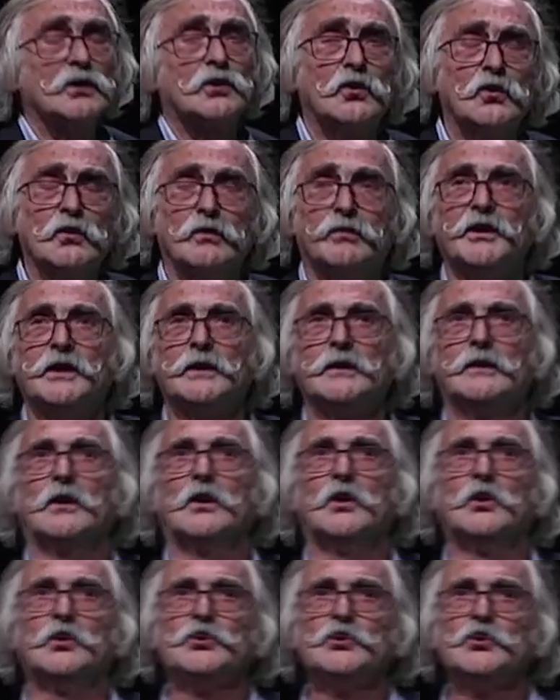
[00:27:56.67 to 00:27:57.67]
could be a
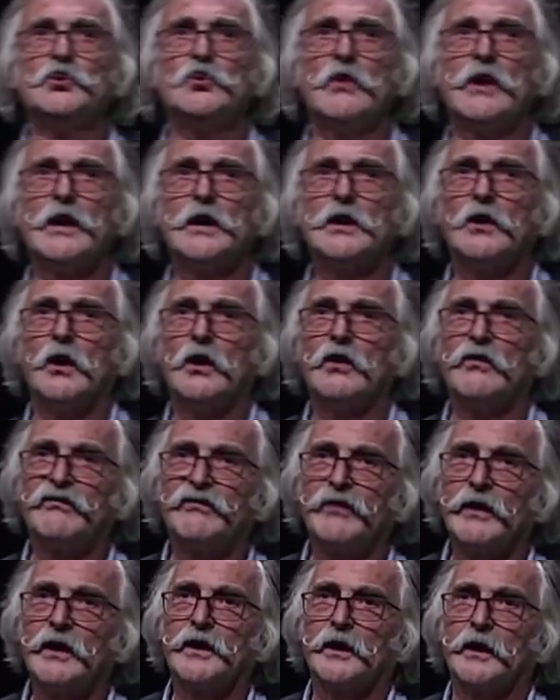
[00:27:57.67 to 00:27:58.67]
new way of
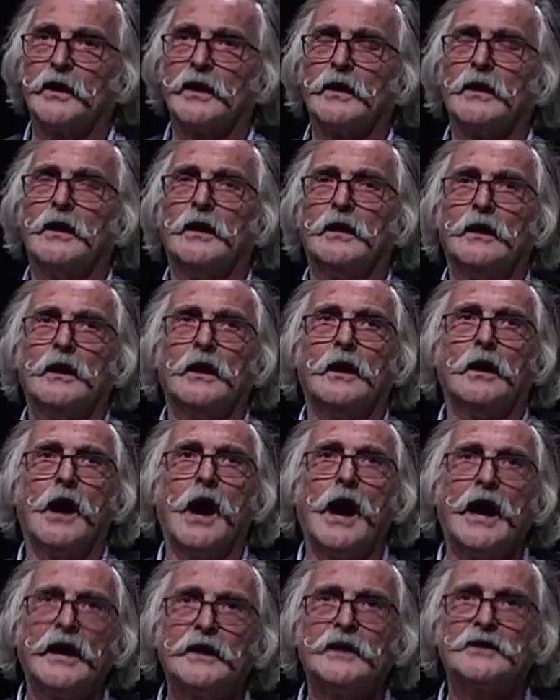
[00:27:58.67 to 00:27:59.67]
thinking
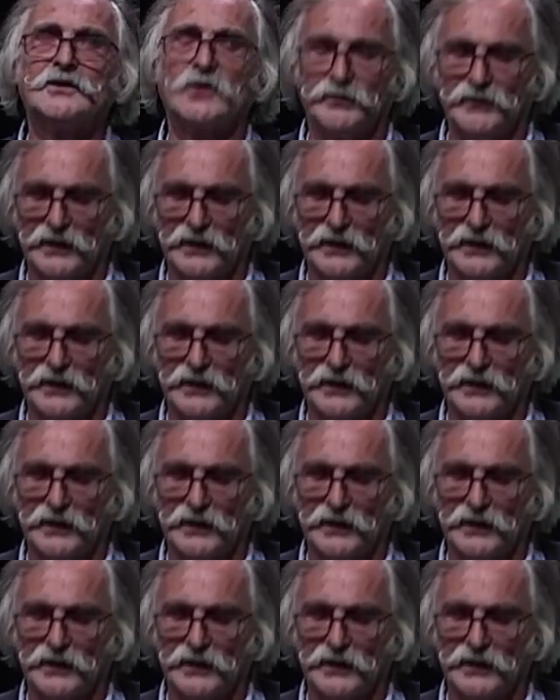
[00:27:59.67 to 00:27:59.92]
anatomy.